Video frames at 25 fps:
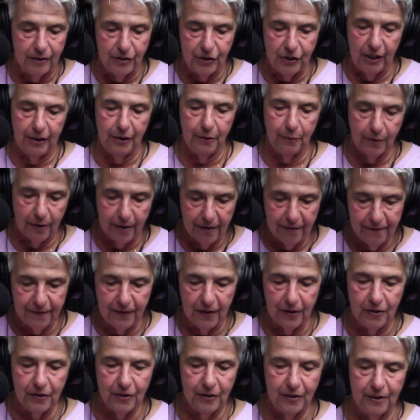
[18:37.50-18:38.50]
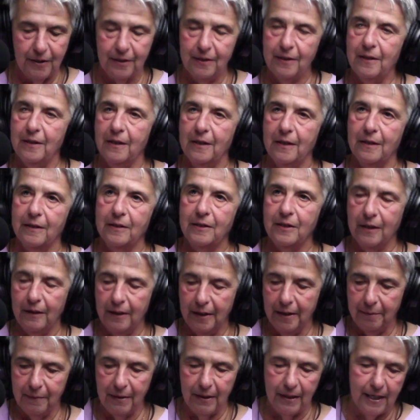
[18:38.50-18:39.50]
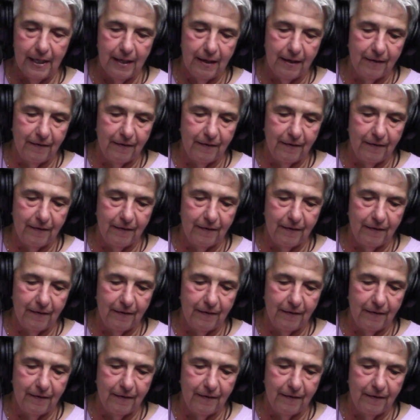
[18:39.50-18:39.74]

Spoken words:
January 1st is the Solemnity